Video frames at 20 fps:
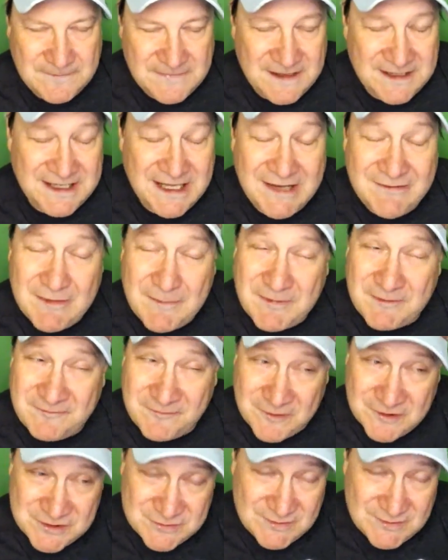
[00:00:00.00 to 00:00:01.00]
They gave up a
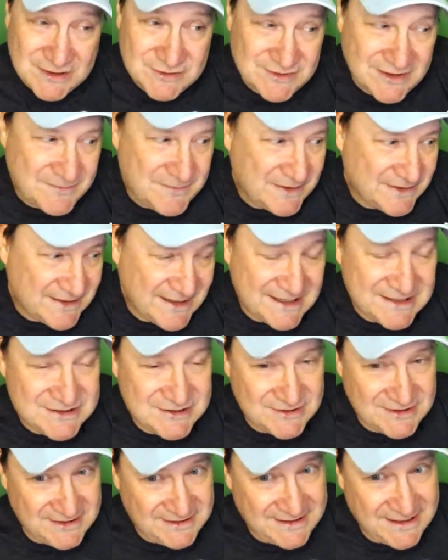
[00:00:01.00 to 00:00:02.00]
first-round draft pick last
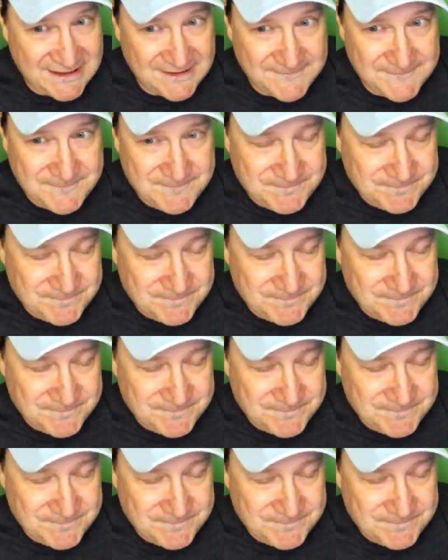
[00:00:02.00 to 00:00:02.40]
year to get him.